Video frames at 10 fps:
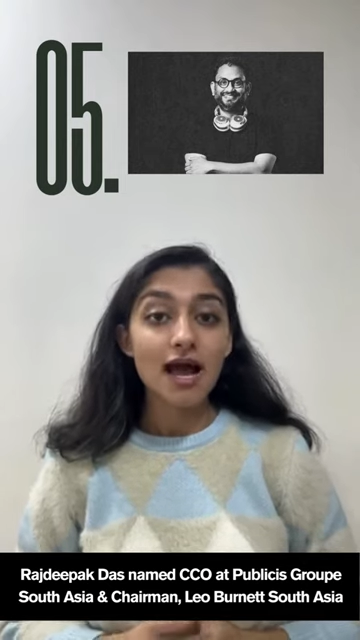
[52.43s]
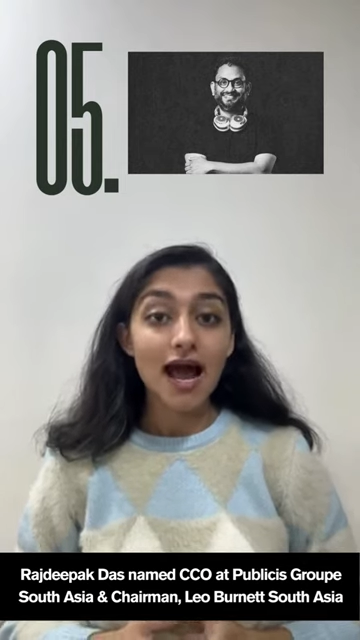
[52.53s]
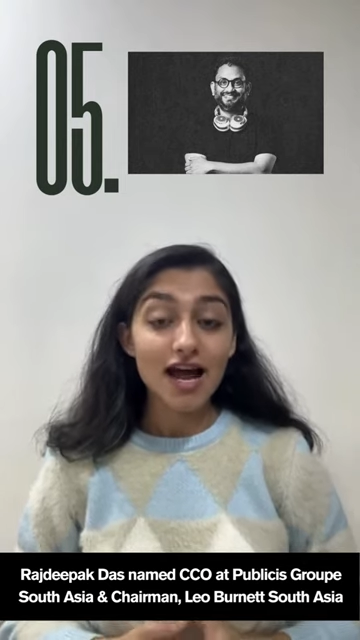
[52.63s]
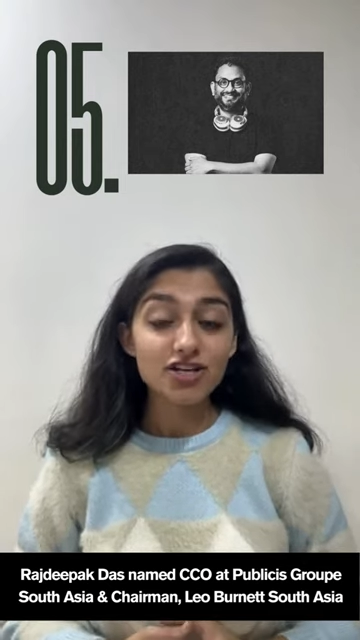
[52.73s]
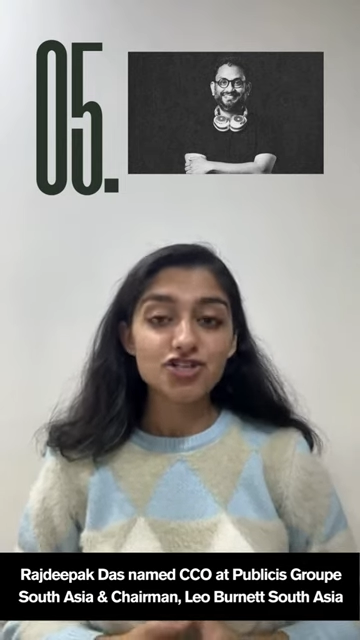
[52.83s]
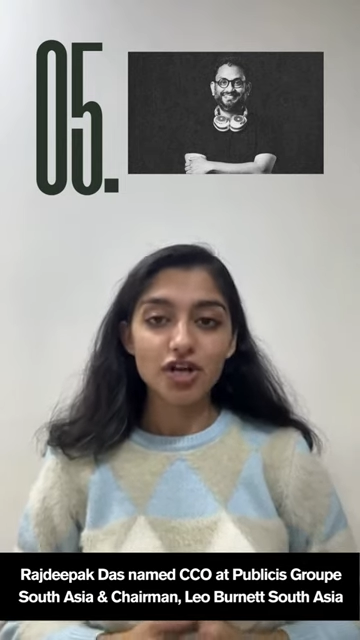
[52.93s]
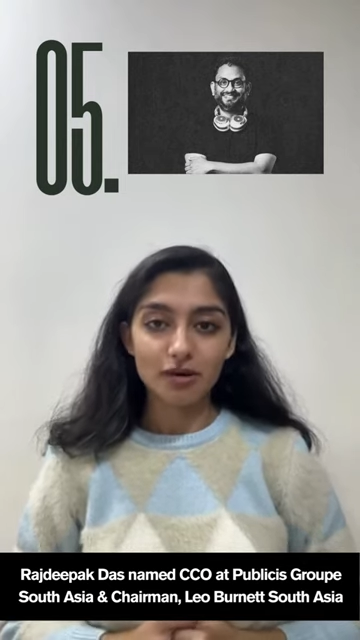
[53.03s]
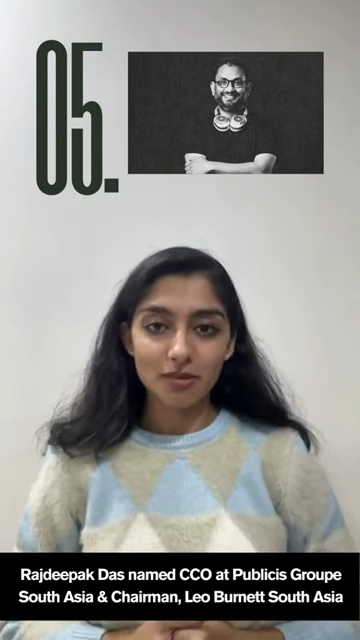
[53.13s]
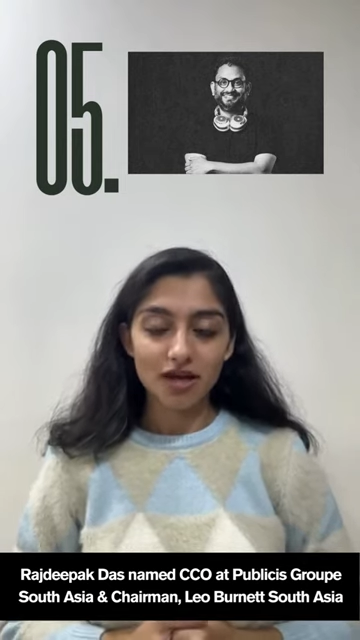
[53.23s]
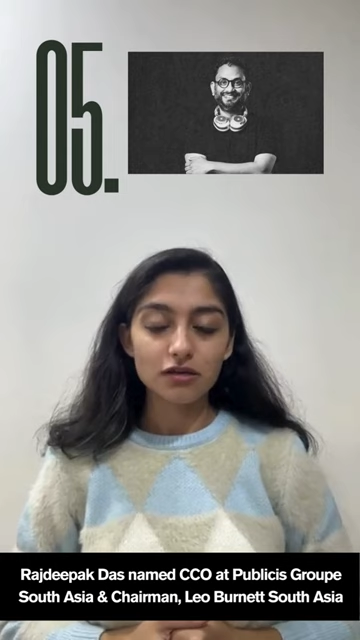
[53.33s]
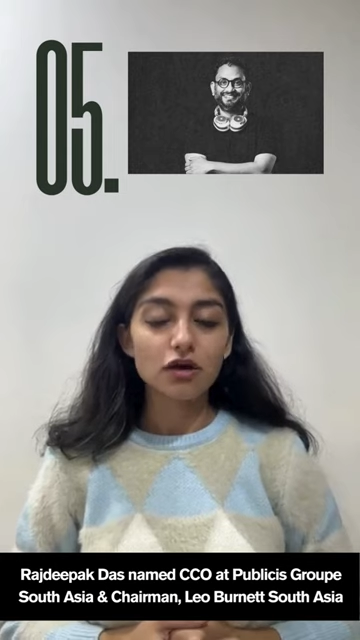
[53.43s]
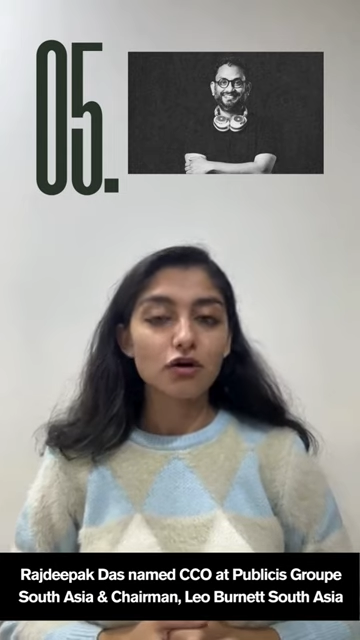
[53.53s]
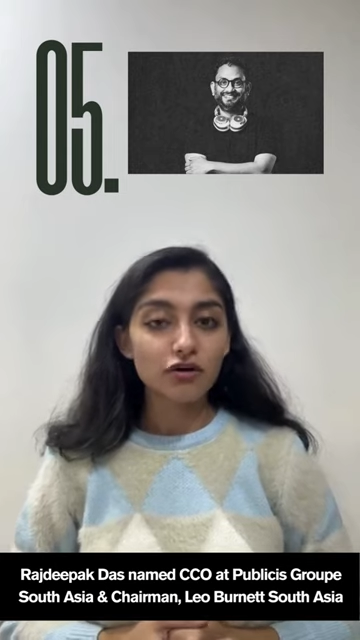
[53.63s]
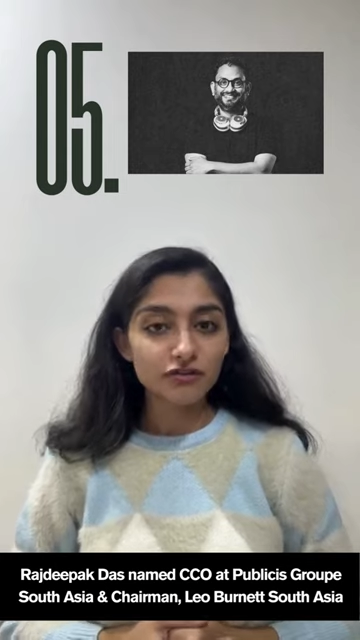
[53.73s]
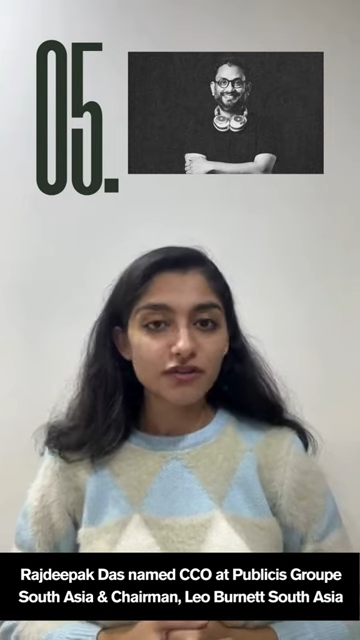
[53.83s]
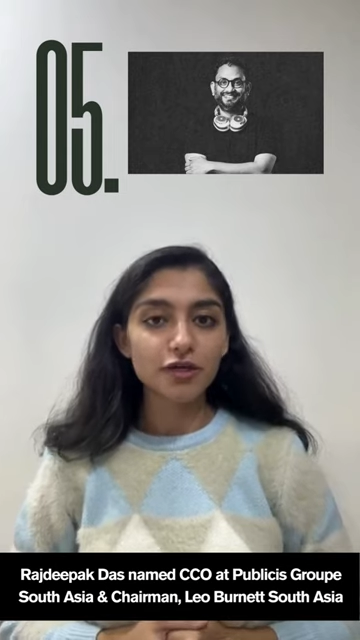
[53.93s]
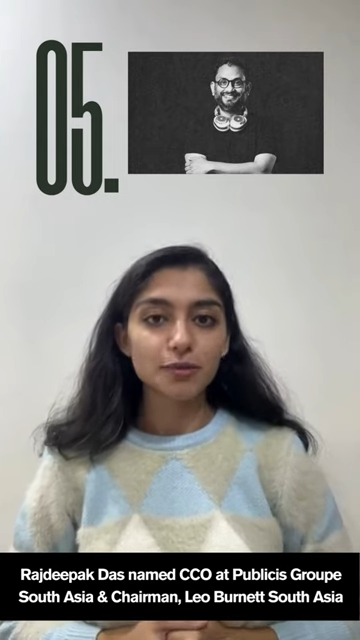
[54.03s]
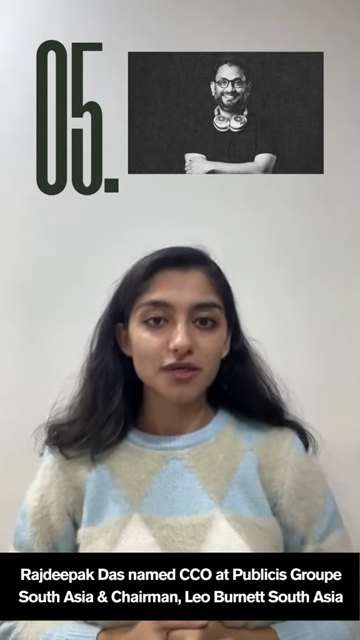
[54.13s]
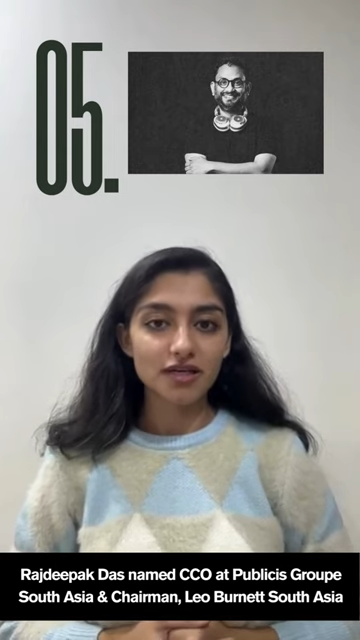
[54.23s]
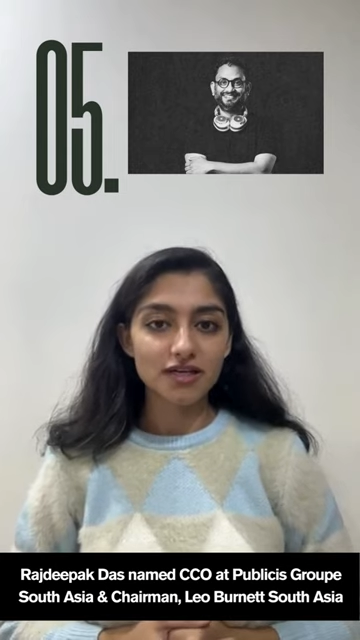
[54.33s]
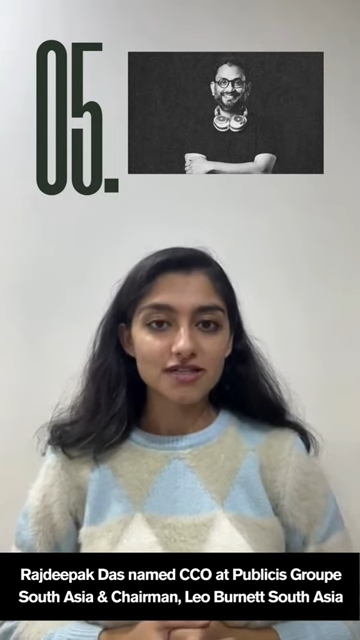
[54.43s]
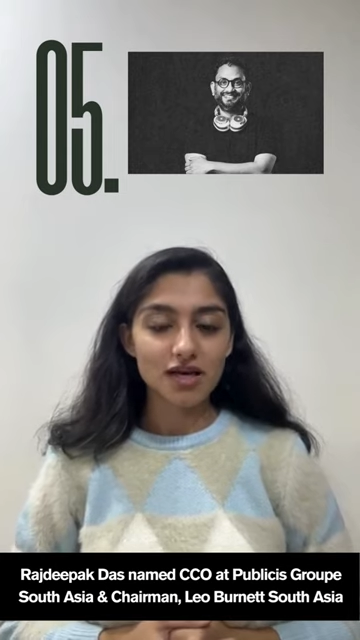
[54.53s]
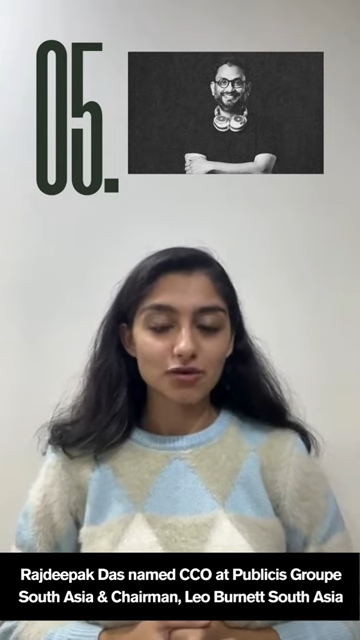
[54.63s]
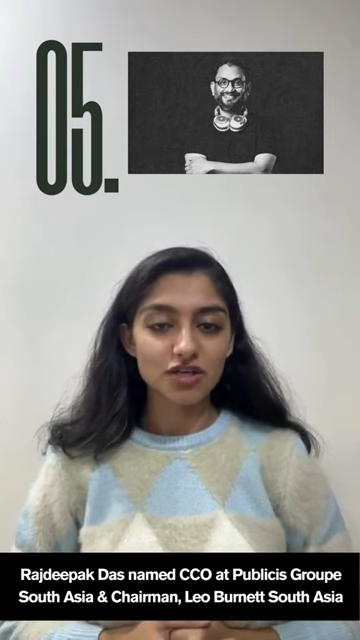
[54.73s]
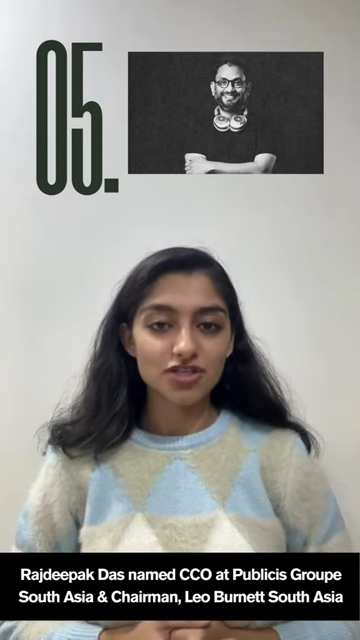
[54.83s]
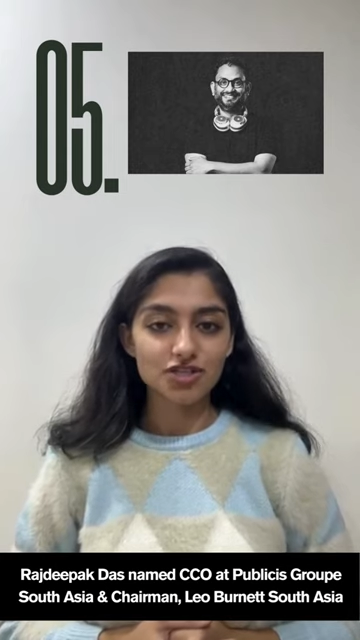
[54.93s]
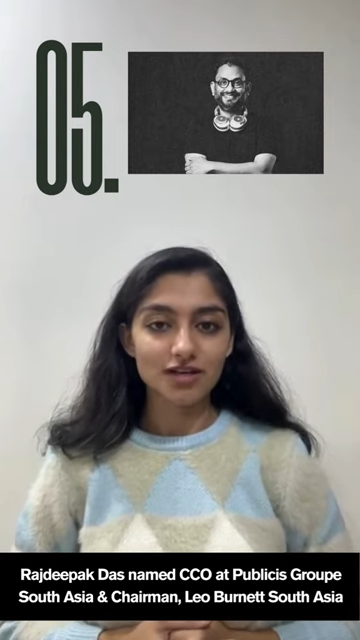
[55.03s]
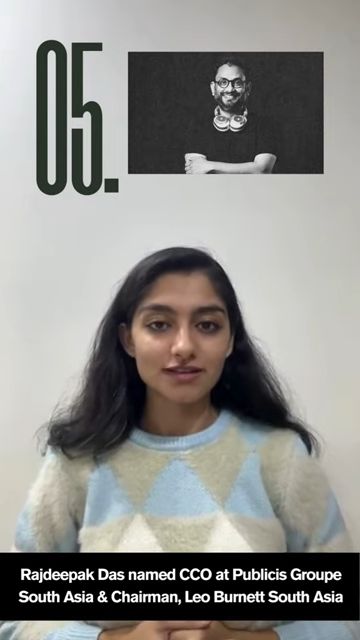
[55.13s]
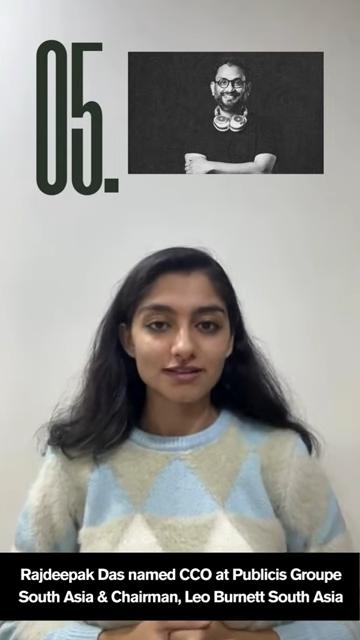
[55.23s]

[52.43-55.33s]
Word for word: and chairman of Leo Burnett South Asia.